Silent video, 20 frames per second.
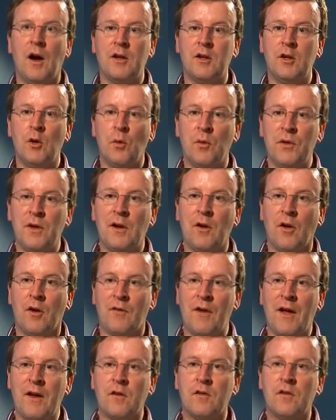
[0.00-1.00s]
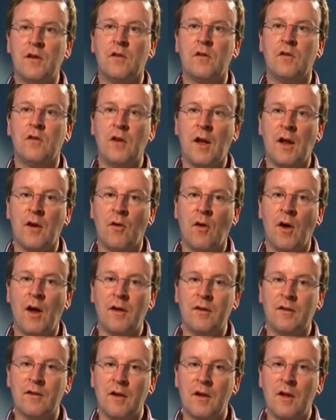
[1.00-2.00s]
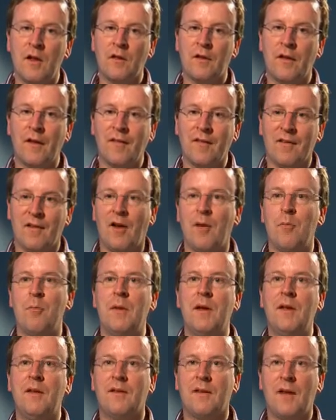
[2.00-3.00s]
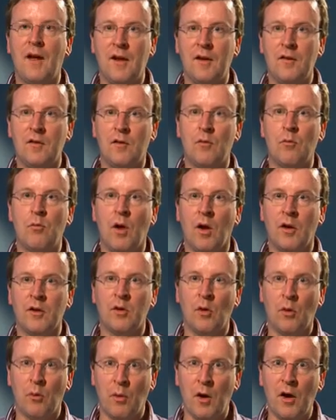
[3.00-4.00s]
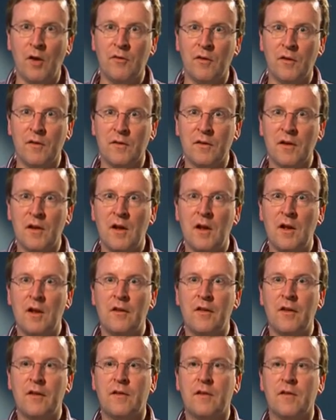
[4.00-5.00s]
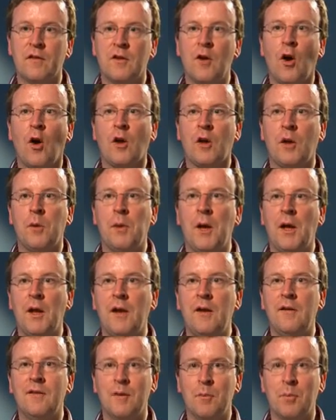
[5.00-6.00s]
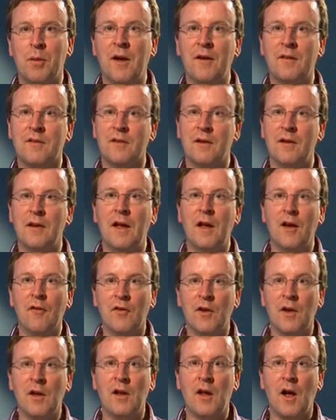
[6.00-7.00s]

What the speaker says: You will need a lot of energy to generate things like methane to run your rovers. This is not going to be an easy place to live.